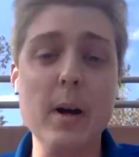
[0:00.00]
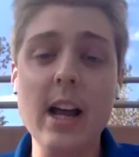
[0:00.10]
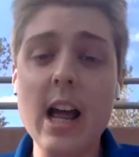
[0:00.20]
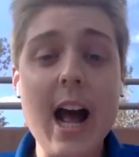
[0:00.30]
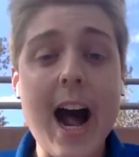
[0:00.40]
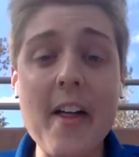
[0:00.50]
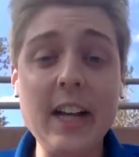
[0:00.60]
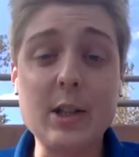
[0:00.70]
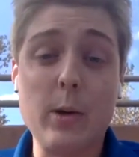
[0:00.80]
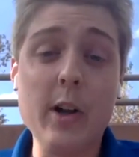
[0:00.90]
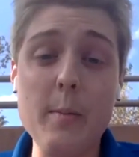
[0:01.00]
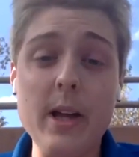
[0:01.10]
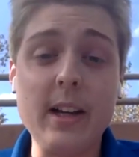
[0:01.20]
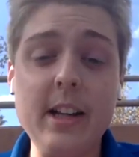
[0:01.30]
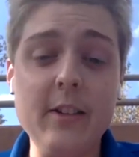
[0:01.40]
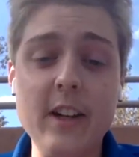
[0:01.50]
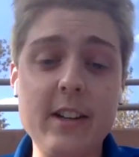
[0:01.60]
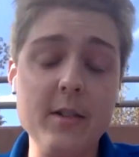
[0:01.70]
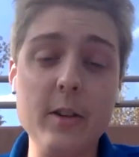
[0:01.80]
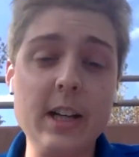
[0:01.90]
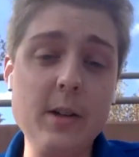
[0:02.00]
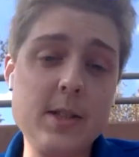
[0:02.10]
But I think it's really big defensively,